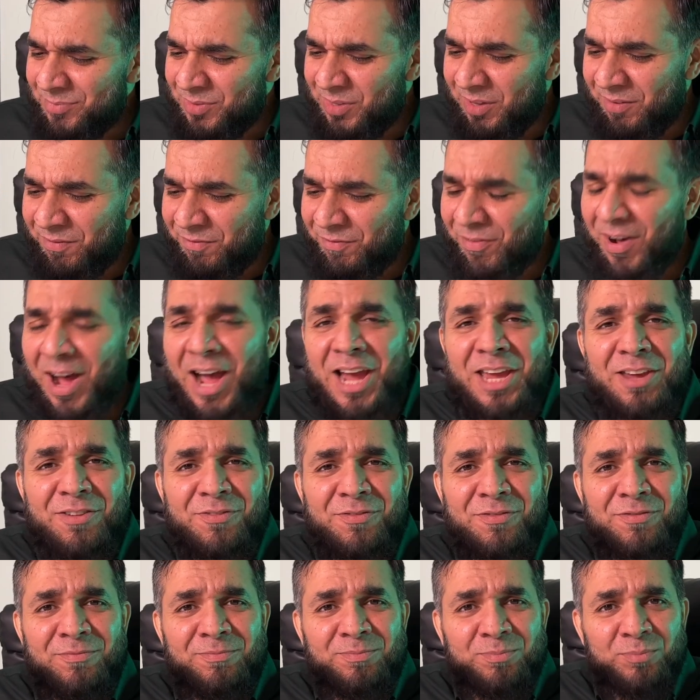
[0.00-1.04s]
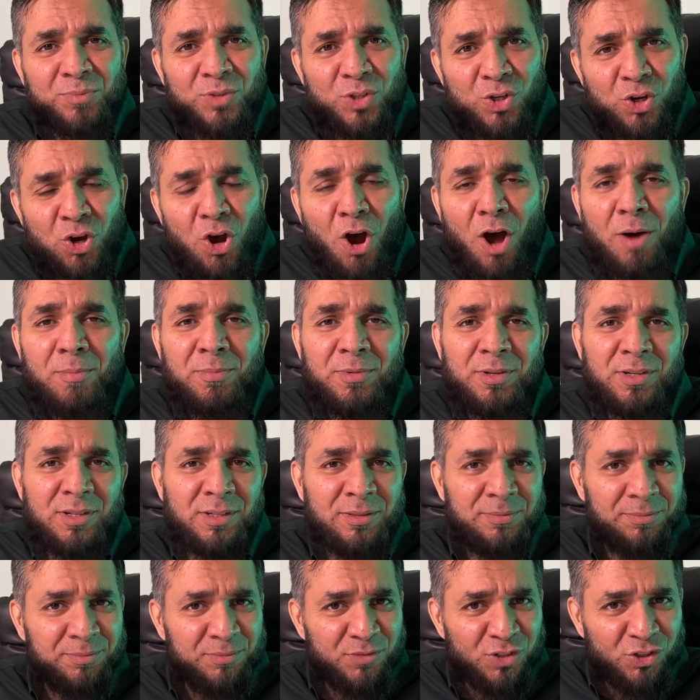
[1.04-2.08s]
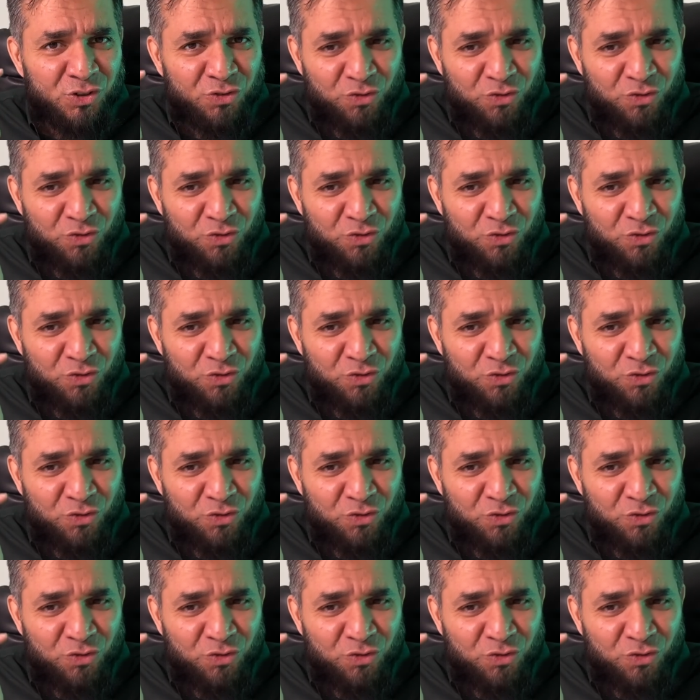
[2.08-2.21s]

The 5 common